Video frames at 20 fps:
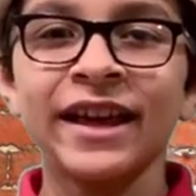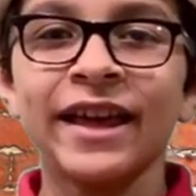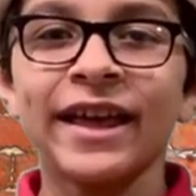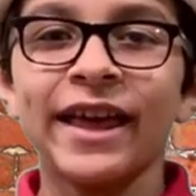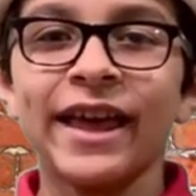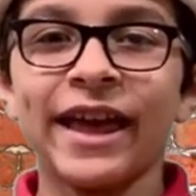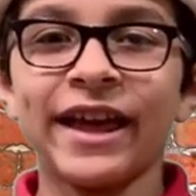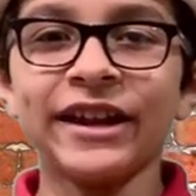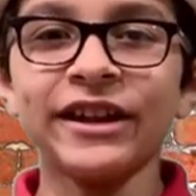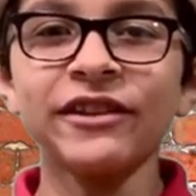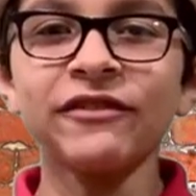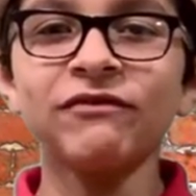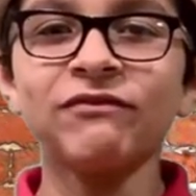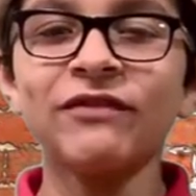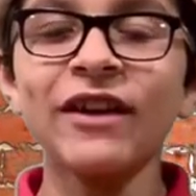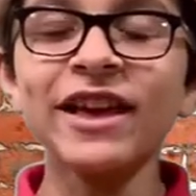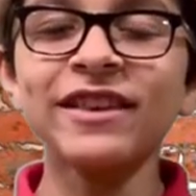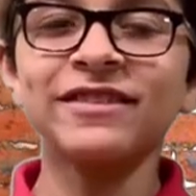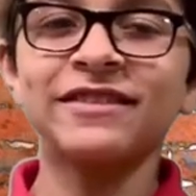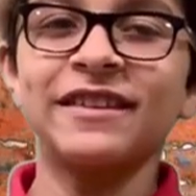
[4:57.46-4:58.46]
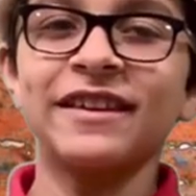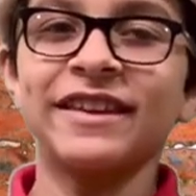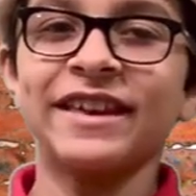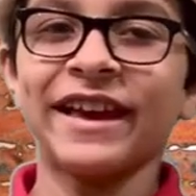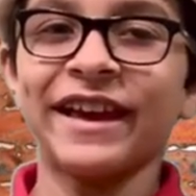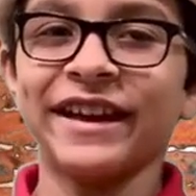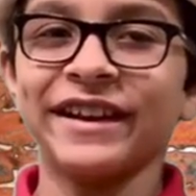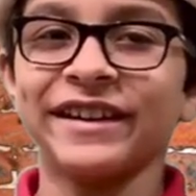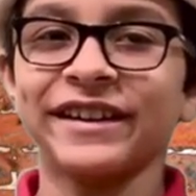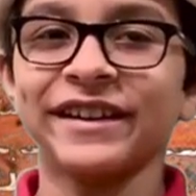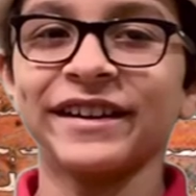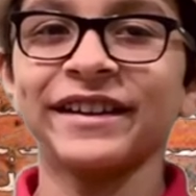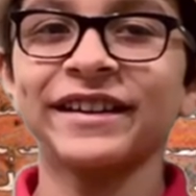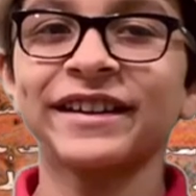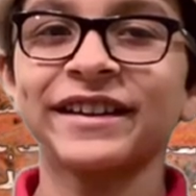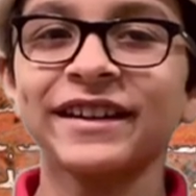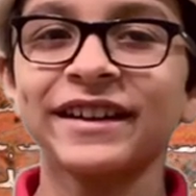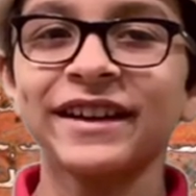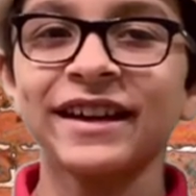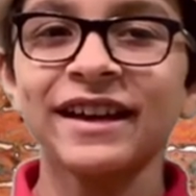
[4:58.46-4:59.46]
An investigator.
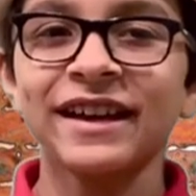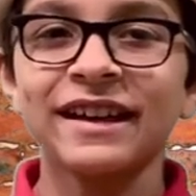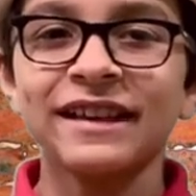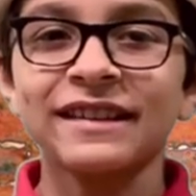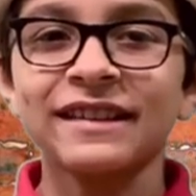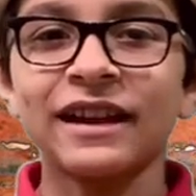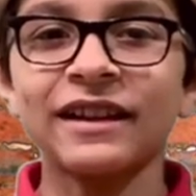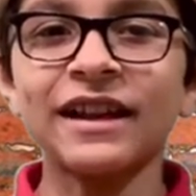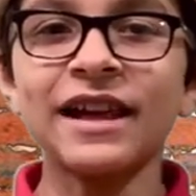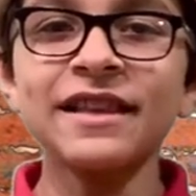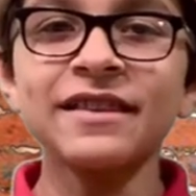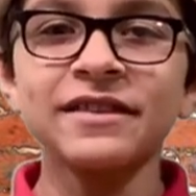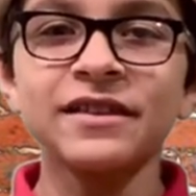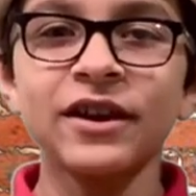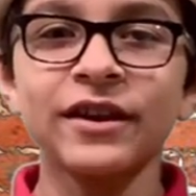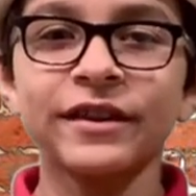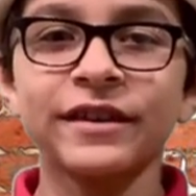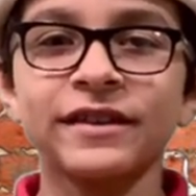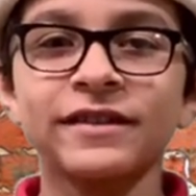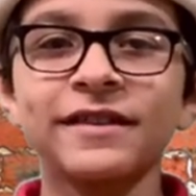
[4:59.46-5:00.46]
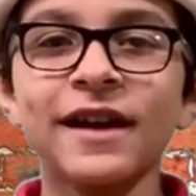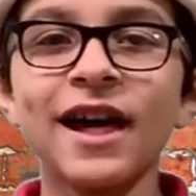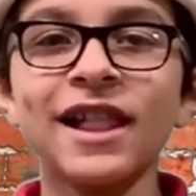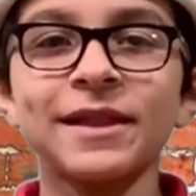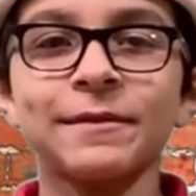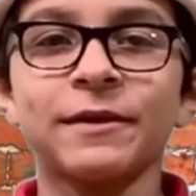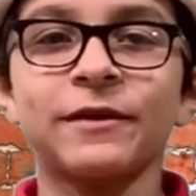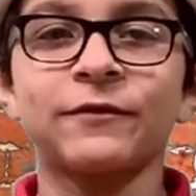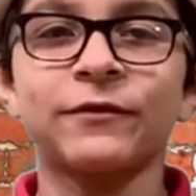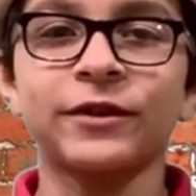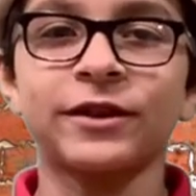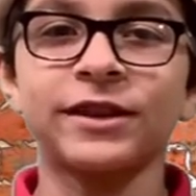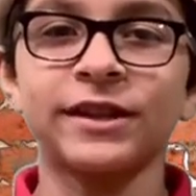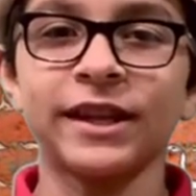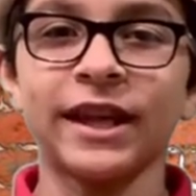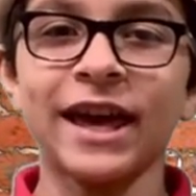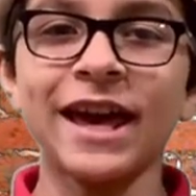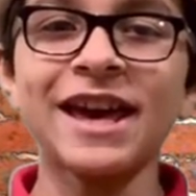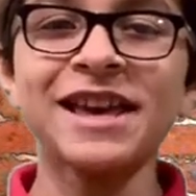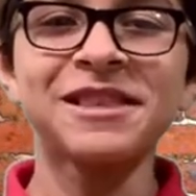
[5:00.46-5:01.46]
Now let's get a song
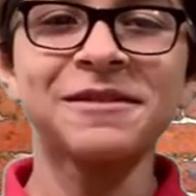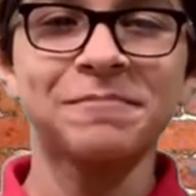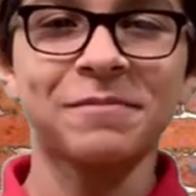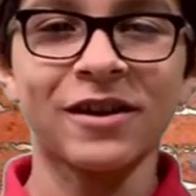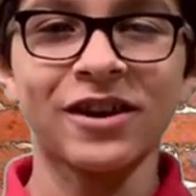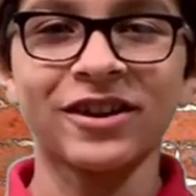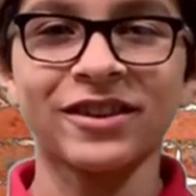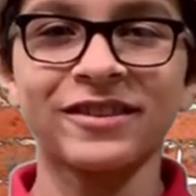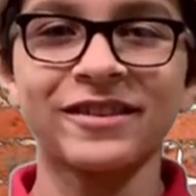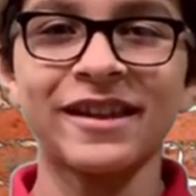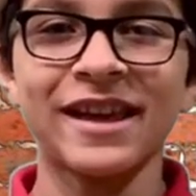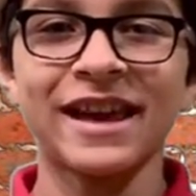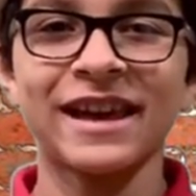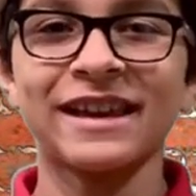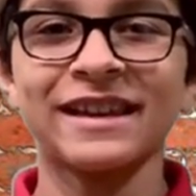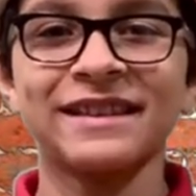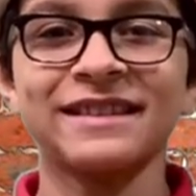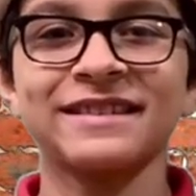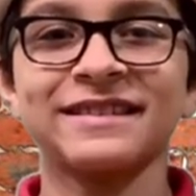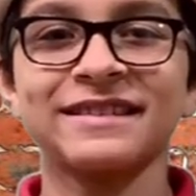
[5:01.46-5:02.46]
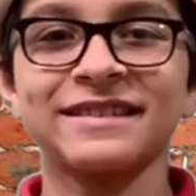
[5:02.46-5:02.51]
for today's birthday.